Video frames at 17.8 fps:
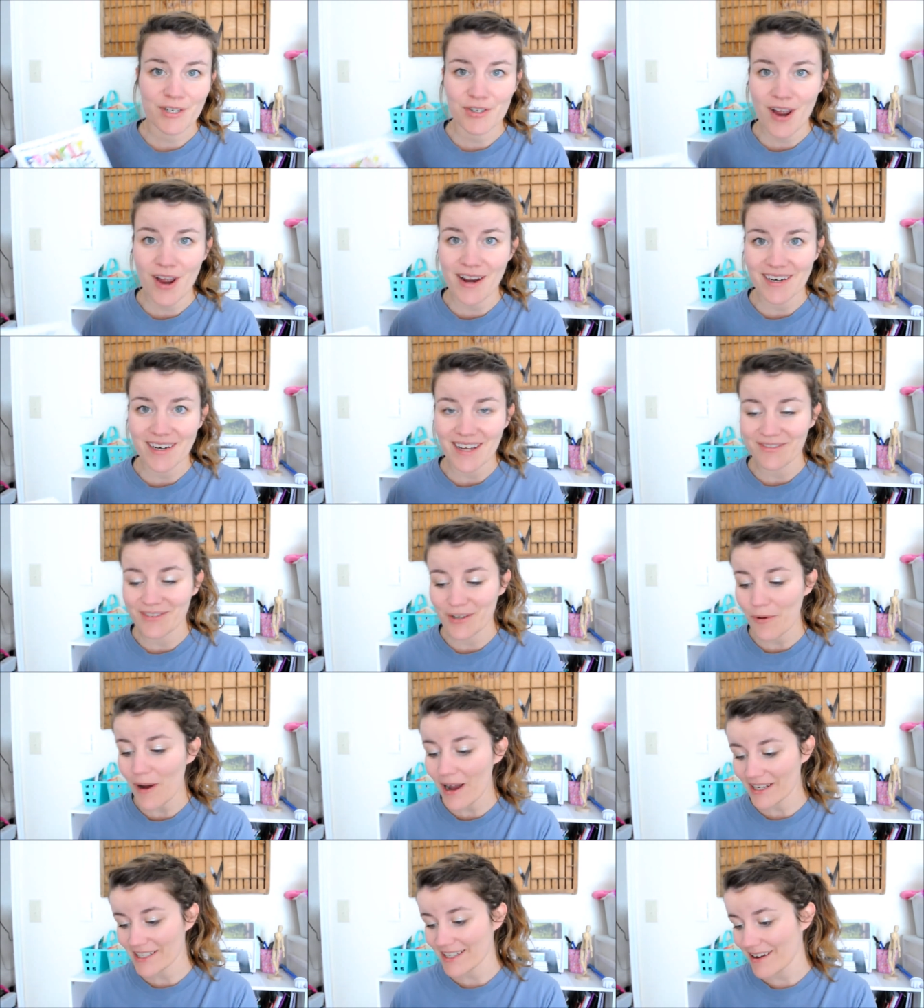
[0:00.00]
strong enough to
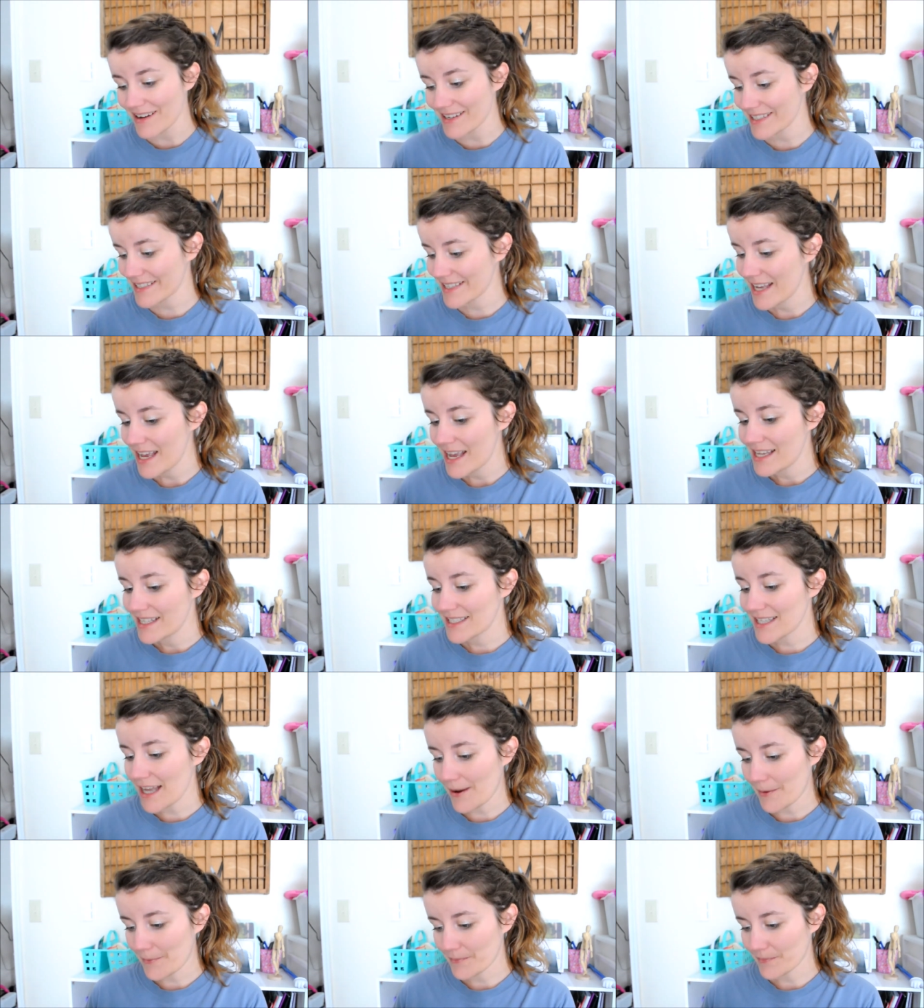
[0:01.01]
walk dogs.
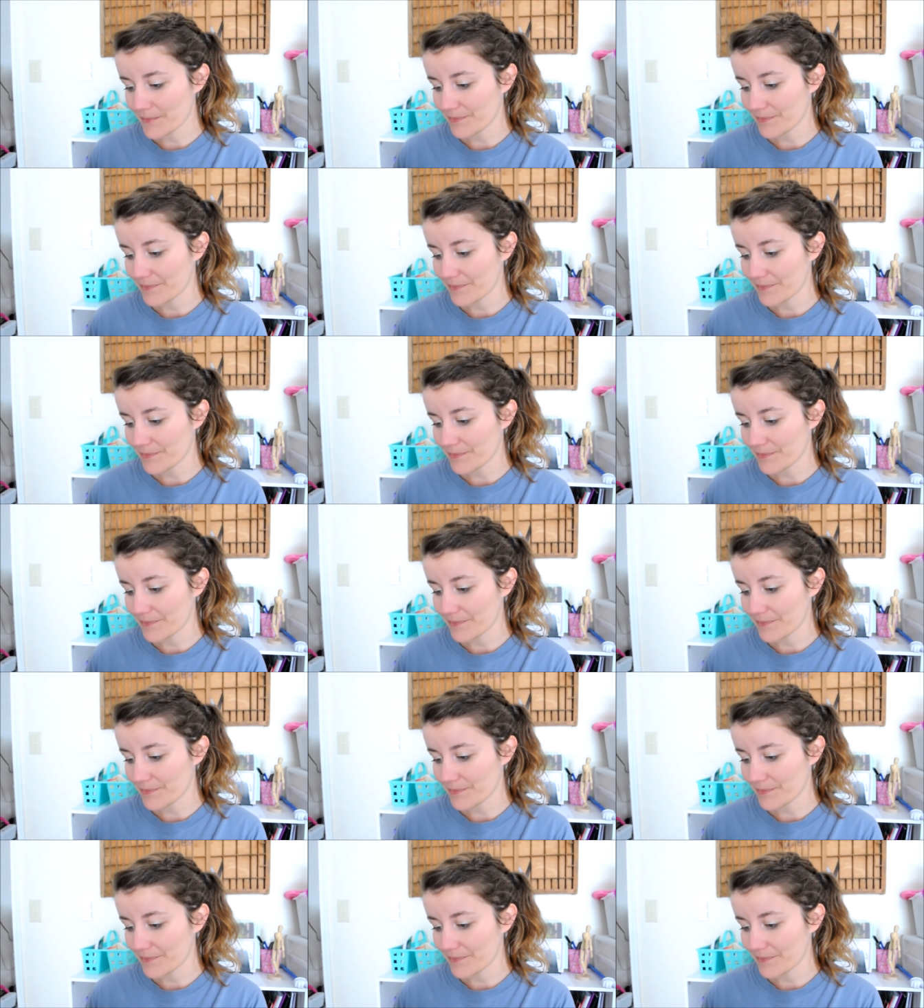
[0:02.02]
So,